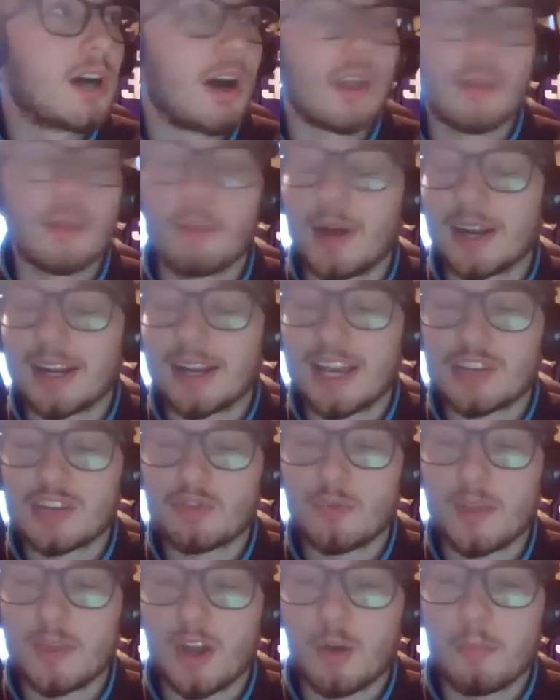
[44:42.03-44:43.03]
The
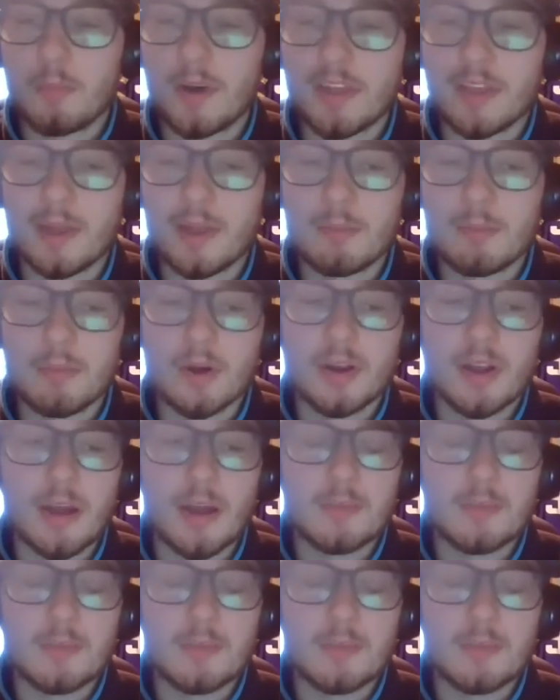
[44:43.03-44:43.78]
podcast will be out by then, but